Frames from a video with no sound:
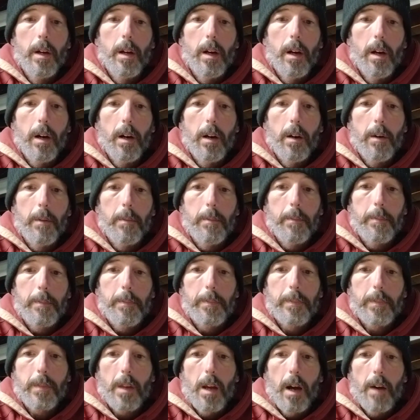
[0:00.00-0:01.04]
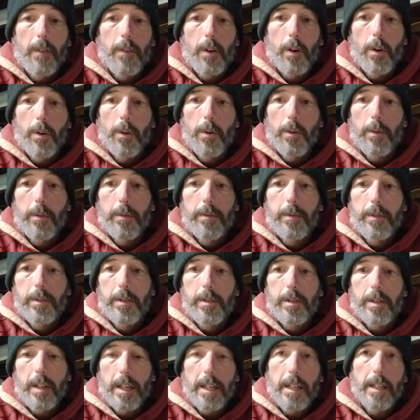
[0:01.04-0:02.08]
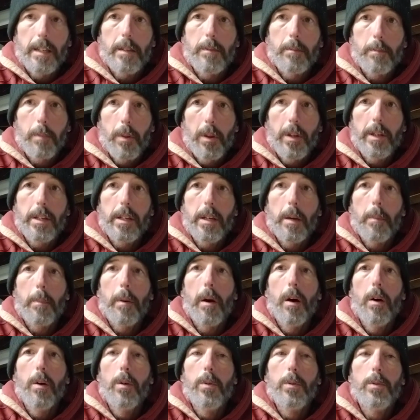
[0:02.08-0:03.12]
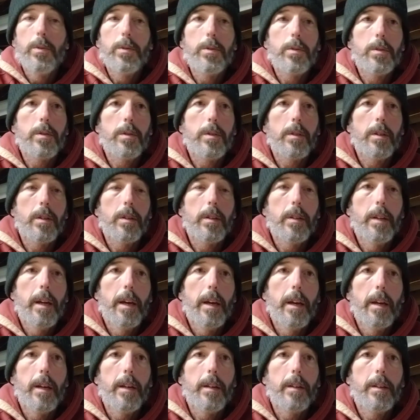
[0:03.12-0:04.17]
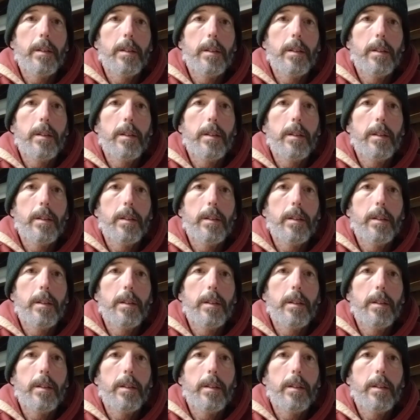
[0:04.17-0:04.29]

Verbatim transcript: Uh, I've heard, seen plenty of posts that